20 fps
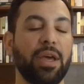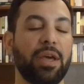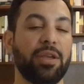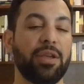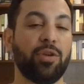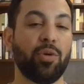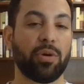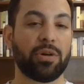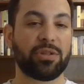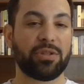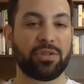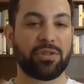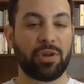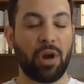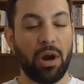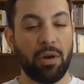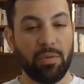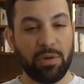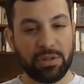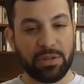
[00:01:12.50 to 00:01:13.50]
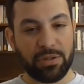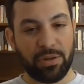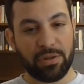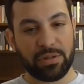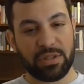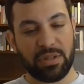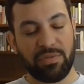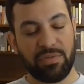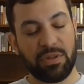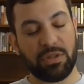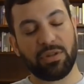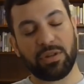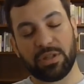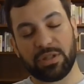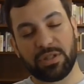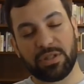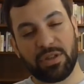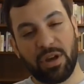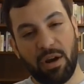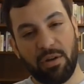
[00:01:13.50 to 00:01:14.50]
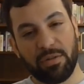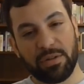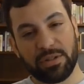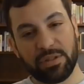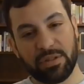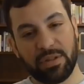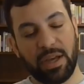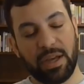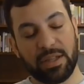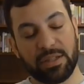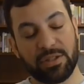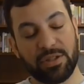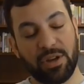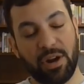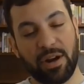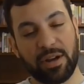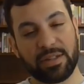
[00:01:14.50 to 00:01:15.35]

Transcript: Your STAR results, if you took a STAR